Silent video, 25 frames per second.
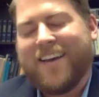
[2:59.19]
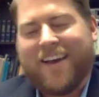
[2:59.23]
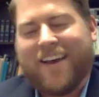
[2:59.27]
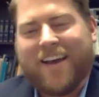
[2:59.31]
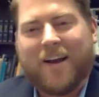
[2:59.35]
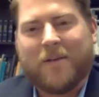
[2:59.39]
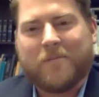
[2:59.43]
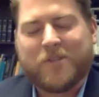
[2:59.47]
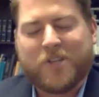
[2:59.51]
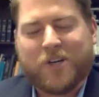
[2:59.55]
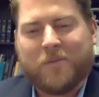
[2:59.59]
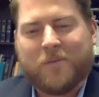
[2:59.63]

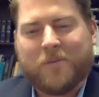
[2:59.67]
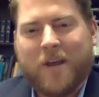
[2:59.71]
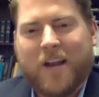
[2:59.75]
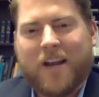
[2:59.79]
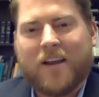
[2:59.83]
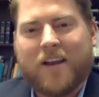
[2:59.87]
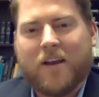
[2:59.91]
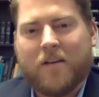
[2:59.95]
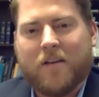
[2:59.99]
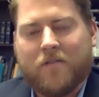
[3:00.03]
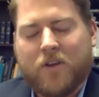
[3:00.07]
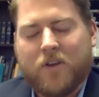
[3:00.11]
And I'm sure
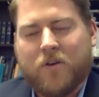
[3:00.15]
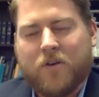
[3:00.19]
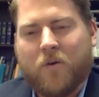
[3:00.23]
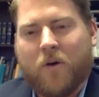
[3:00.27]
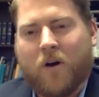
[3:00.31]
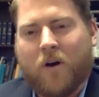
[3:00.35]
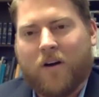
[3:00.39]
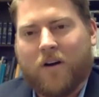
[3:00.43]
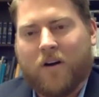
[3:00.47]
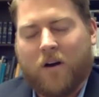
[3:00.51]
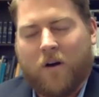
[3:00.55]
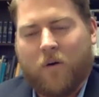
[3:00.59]
many of you
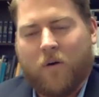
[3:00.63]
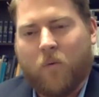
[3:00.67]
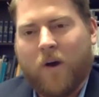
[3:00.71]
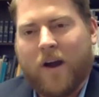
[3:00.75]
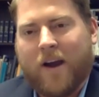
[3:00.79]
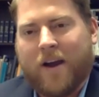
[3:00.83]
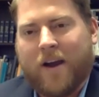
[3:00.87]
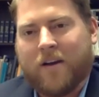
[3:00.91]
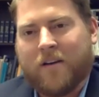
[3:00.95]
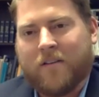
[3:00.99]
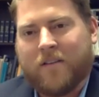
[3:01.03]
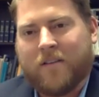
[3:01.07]
are
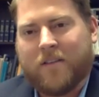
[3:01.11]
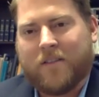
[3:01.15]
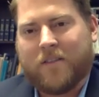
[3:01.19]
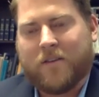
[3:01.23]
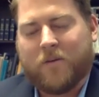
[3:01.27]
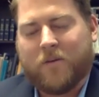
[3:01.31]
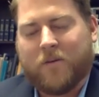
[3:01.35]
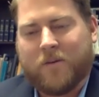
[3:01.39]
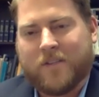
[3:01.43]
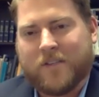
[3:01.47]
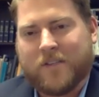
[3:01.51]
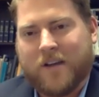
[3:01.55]
aware that
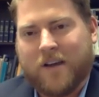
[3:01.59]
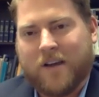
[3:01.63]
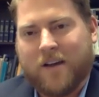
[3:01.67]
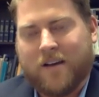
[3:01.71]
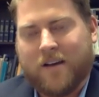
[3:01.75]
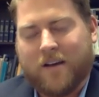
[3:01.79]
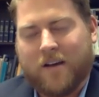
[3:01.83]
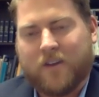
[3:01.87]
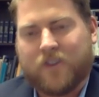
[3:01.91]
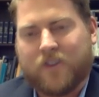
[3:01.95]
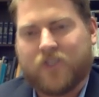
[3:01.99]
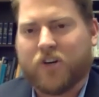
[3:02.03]
there was
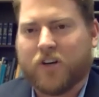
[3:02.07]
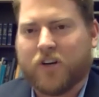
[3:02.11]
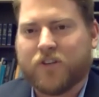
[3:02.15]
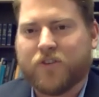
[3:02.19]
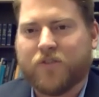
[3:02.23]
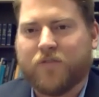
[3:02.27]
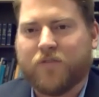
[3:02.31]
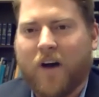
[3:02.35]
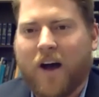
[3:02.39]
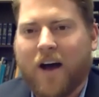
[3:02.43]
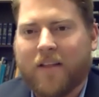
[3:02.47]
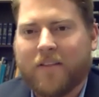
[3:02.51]
a
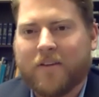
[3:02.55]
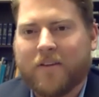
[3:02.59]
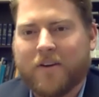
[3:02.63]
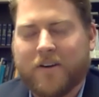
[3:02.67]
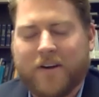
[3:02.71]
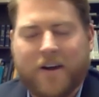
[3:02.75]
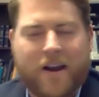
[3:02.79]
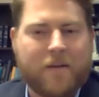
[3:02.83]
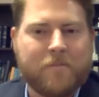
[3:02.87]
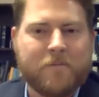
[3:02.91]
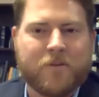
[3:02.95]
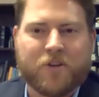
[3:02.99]
church father
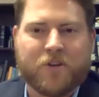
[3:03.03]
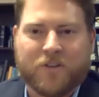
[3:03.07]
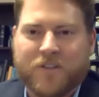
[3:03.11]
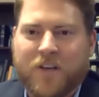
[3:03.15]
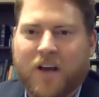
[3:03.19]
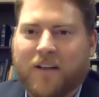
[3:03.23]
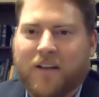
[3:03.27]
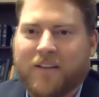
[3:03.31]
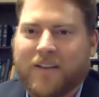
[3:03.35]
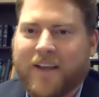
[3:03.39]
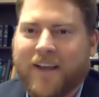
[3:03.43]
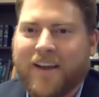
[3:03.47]
named
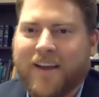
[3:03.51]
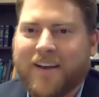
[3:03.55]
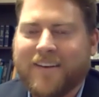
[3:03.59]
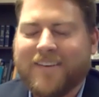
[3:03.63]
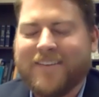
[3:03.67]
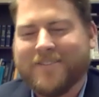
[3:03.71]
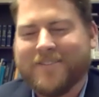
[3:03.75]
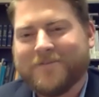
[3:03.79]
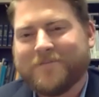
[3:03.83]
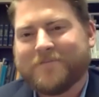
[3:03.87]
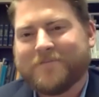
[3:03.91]
Tertullian